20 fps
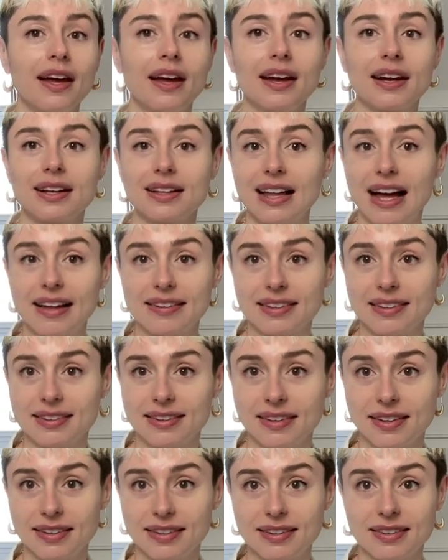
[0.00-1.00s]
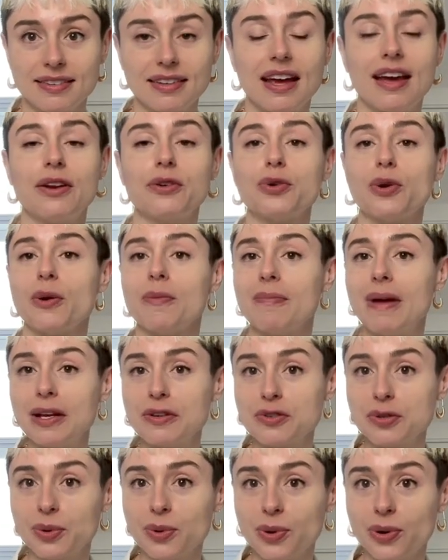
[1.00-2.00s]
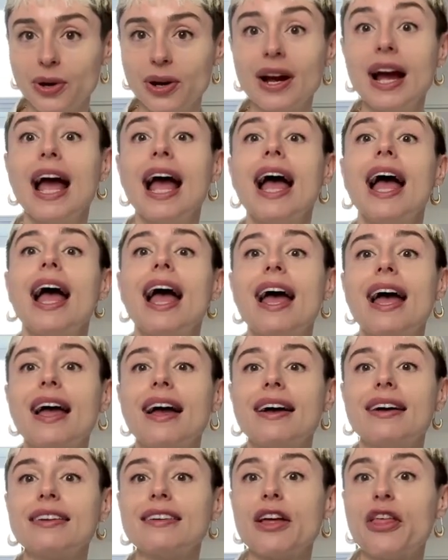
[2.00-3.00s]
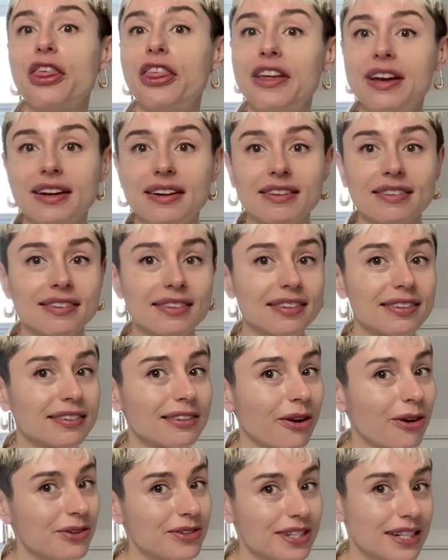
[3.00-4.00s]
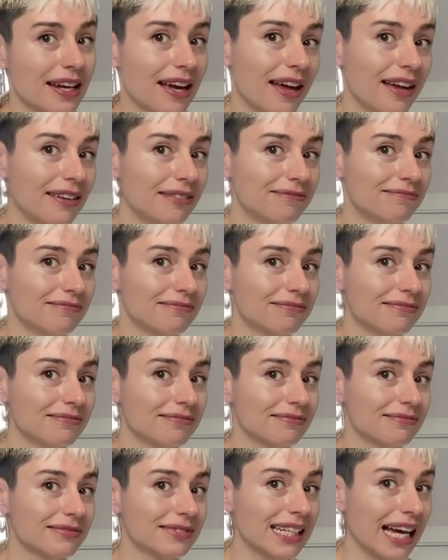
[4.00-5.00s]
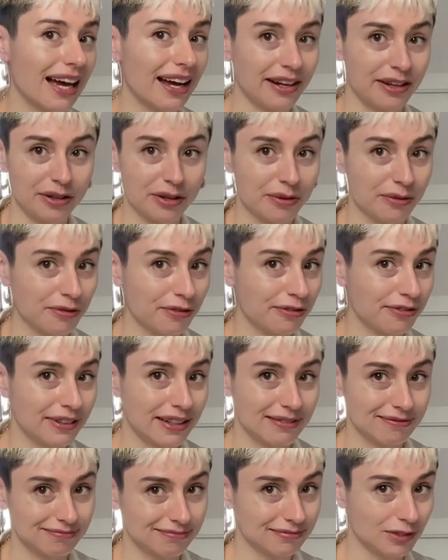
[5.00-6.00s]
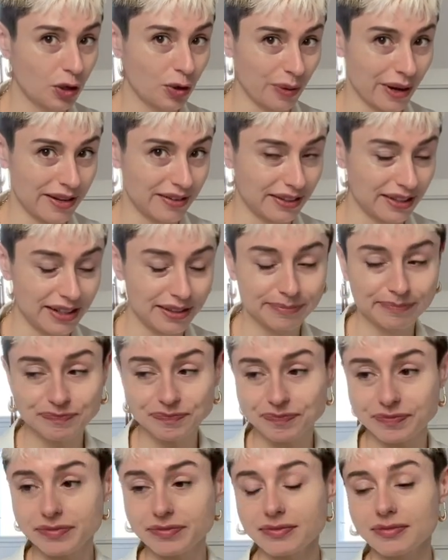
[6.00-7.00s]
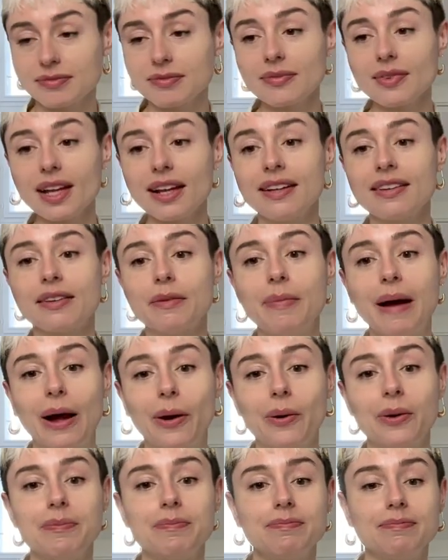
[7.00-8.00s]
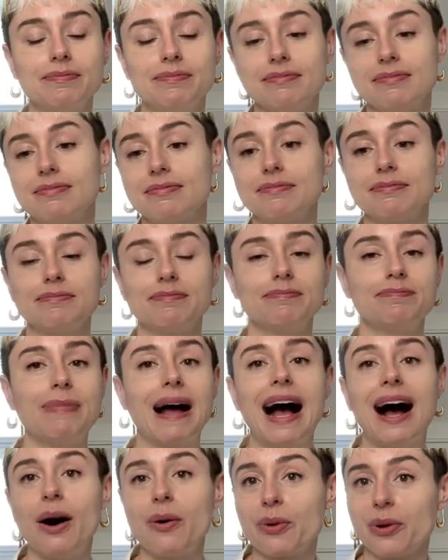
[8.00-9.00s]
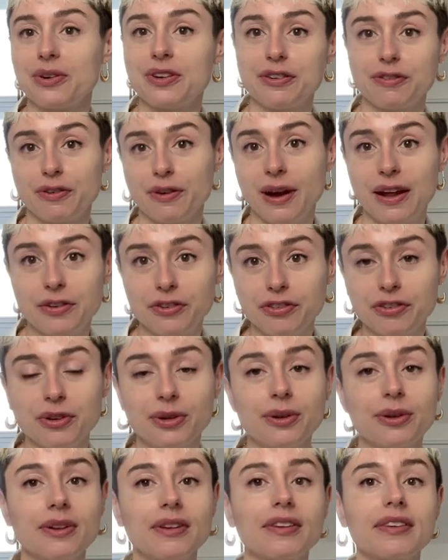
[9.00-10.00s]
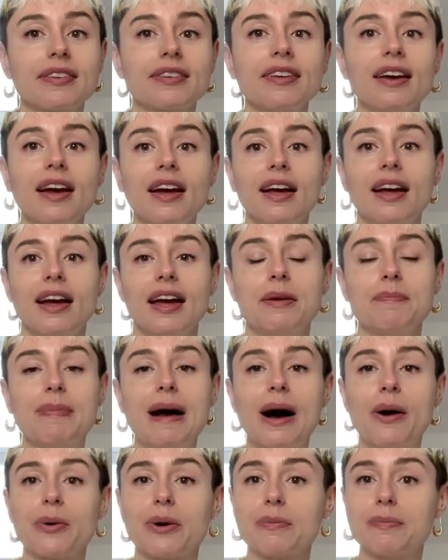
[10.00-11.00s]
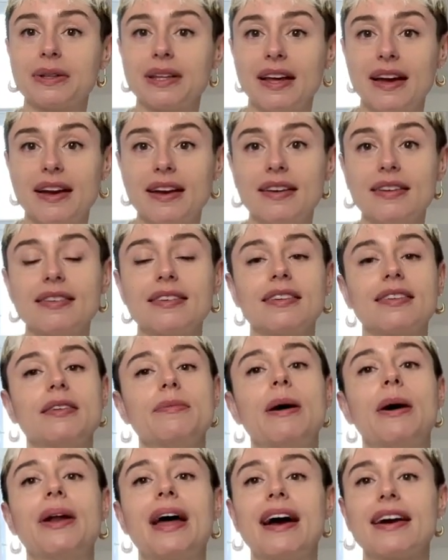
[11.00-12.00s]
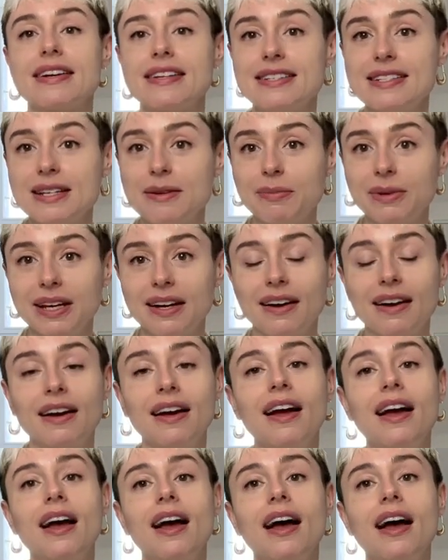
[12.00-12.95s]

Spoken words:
classicist and her mentor, and things start to get kind of crazy. It's about power differentials and power plays. It's about academia.